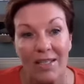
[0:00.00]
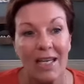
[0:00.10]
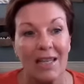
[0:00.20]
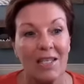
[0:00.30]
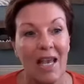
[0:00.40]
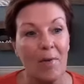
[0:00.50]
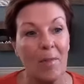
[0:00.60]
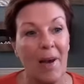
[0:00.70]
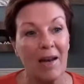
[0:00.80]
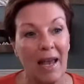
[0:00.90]
to get the same
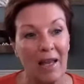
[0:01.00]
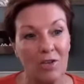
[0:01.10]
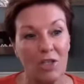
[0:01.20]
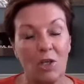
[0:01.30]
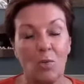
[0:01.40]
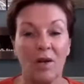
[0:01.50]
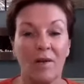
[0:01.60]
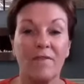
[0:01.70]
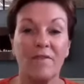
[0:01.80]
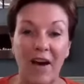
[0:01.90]
amount of energy you would
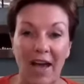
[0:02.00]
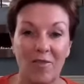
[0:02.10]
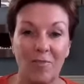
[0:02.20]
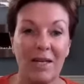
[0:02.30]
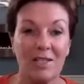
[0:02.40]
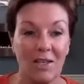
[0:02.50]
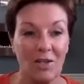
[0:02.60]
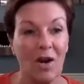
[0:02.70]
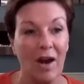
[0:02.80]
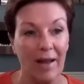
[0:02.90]
on five minutes
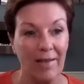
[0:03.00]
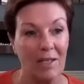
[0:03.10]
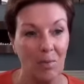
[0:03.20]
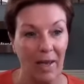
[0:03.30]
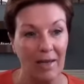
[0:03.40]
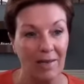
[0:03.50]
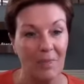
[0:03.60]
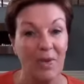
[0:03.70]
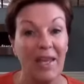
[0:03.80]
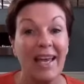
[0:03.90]
under our LED
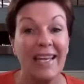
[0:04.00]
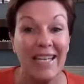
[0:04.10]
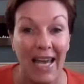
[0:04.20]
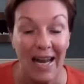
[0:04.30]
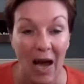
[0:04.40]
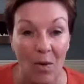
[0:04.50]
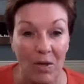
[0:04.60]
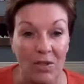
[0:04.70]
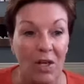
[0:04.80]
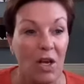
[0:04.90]
panel. 10
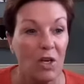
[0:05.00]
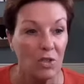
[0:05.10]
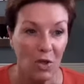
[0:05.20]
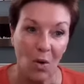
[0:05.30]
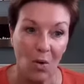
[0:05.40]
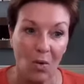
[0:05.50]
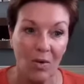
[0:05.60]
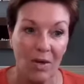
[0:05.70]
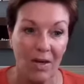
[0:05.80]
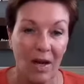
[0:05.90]
hours. So